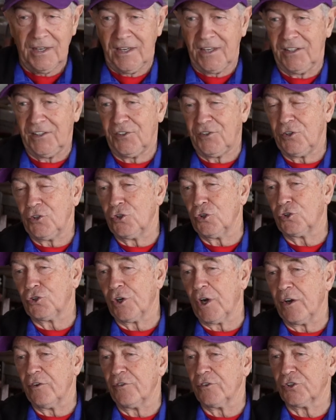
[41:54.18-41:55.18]
anything you
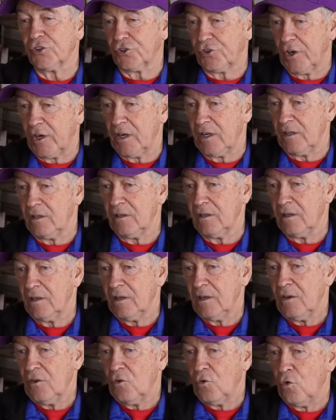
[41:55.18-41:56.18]
try and restrain
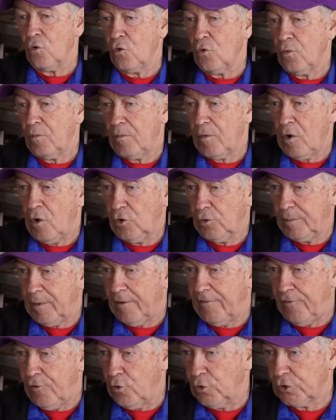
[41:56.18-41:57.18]
or hold by
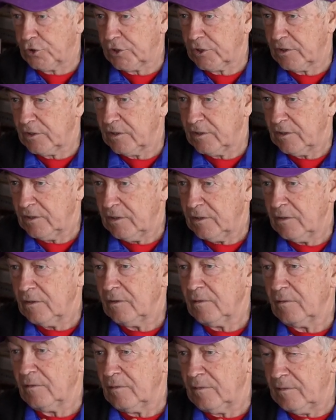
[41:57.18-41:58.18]
force,
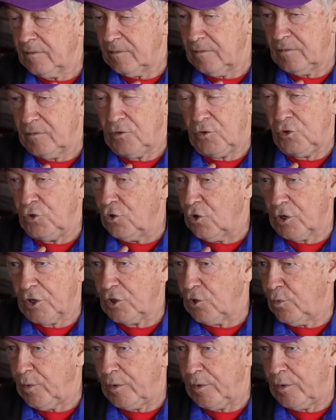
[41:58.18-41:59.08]
you're oh, not going to